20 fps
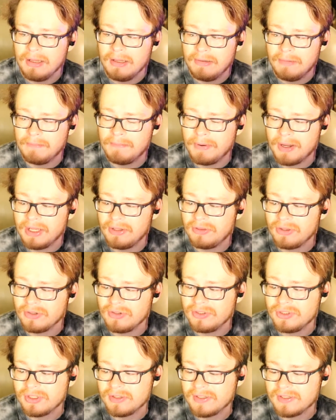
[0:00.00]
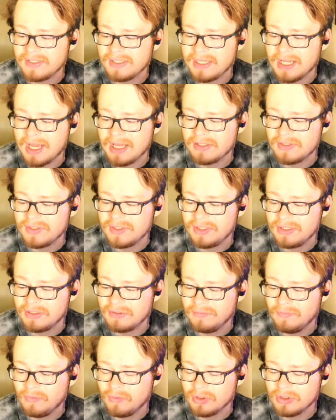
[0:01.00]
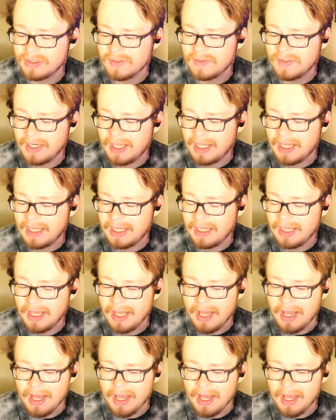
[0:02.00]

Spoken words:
But those are the stats here for today.